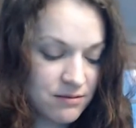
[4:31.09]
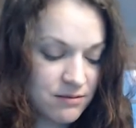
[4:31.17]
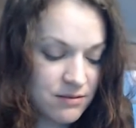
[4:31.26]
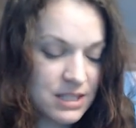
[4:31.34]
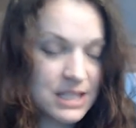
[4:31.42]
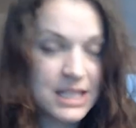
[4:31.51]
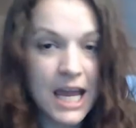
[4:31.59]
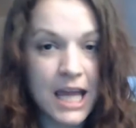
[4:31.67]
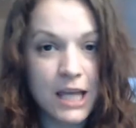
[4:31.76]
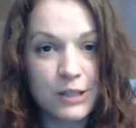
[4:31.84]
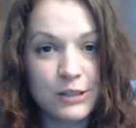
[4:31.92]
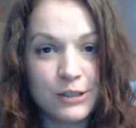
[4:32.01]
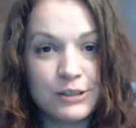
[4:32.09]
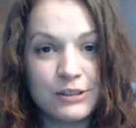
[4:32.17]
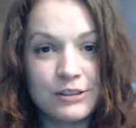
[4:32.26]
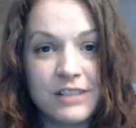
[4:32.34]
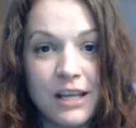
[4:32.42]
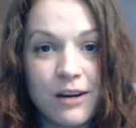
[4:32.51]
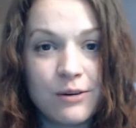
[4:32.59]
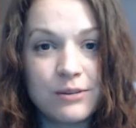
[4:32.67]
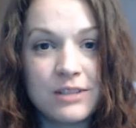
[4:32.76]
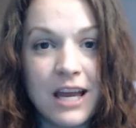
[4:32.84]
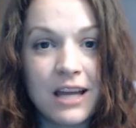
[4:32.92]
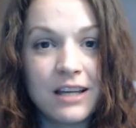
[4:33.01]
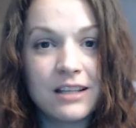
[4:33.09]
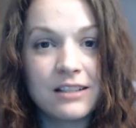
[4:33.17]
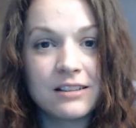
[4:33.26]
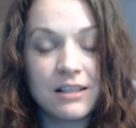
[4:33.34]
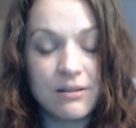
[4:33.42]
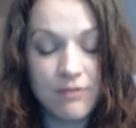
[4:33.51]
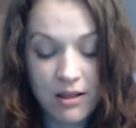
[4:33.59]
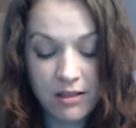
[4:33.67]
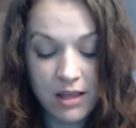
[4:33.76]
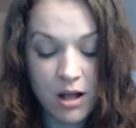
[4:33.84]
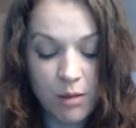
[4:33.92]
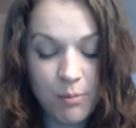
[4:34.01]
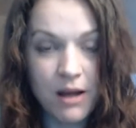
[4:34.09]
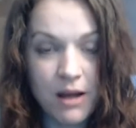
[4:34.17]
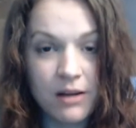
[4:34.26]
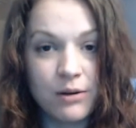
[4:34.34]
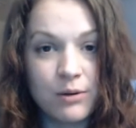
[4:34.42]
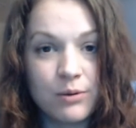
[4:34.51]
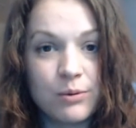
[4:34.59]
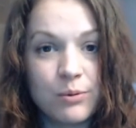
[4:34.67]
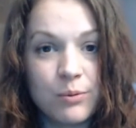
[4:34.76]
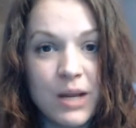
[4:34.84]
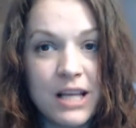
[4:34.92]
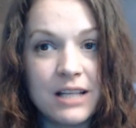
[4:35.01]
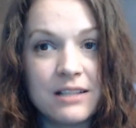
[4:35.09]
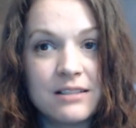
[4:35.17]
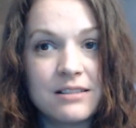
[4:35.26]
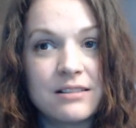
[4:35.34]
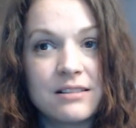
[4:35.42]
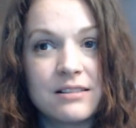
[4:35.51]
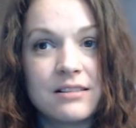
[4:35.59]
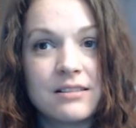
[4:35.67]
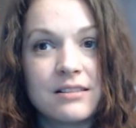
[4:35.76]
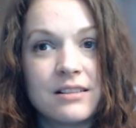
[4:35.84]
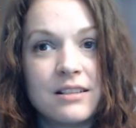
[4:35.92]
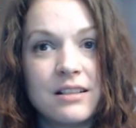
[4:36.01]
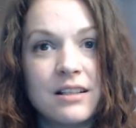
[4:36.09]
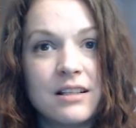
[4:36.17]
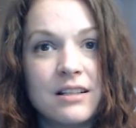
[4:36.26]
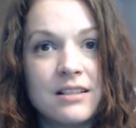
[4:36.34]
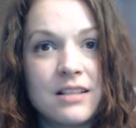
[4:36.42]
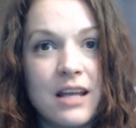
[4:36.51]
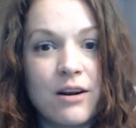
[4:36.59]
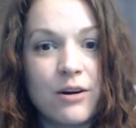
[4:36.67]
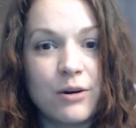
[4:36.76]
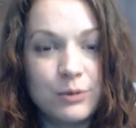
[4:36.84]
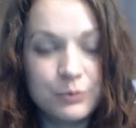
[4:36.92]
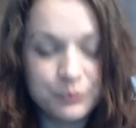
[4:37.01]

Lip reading: style tarot deck, I've got the Albano-Waite Tarot.